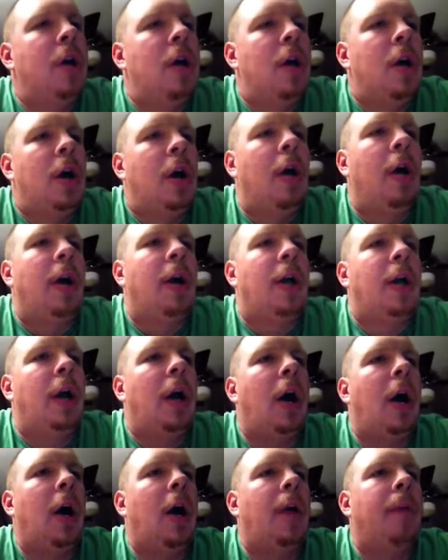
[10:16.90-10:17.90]
All right.
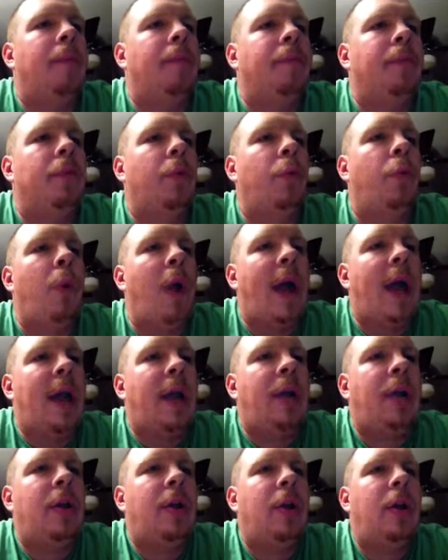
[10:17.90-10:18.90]

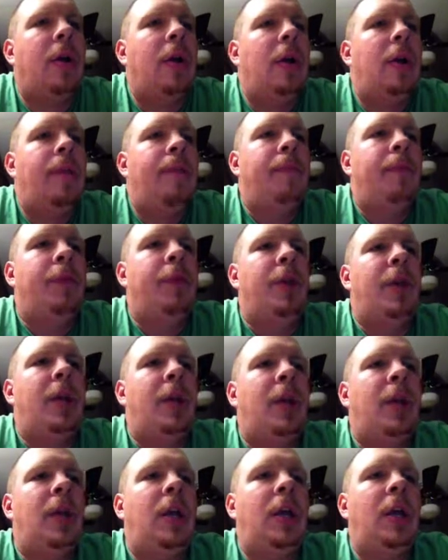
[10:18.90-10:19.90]
When
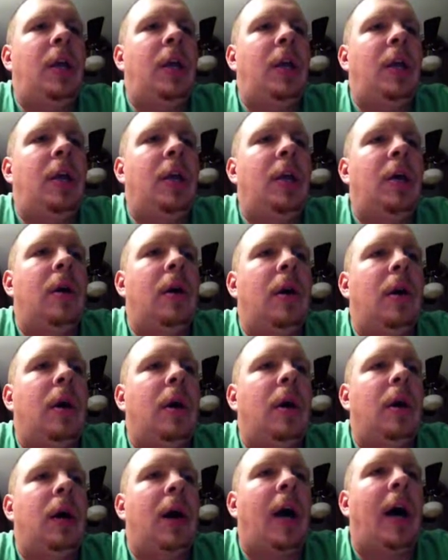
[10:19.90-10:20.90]
the
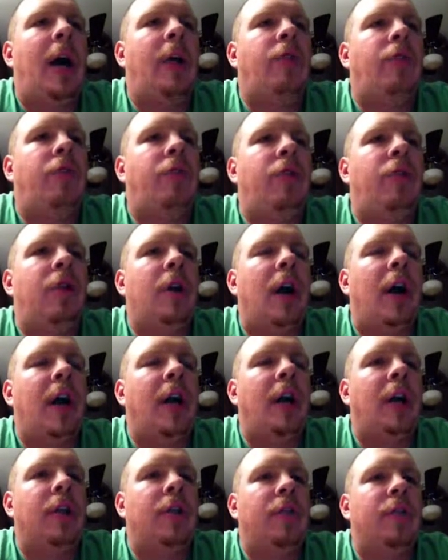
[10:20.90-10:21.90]
hydrogen
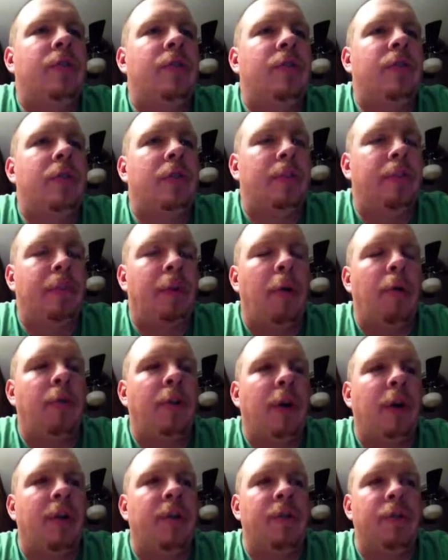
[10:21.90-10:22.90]
ions, the
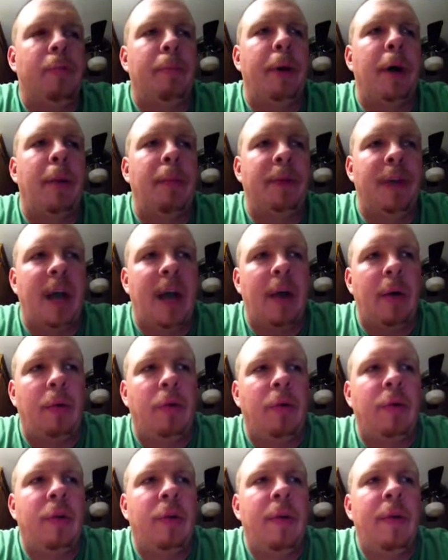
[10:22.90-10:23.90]
protons, are pumped
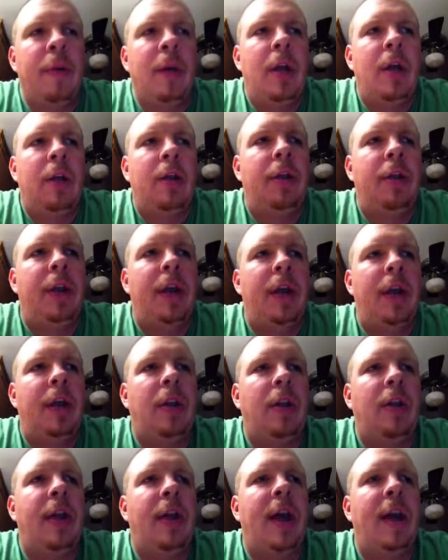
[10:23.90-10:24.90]
out,
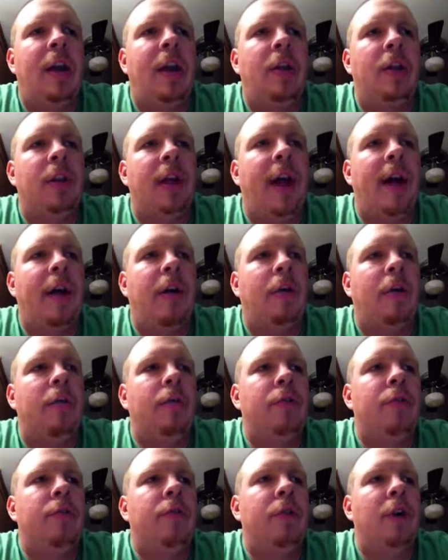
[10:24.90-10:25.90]
then that allows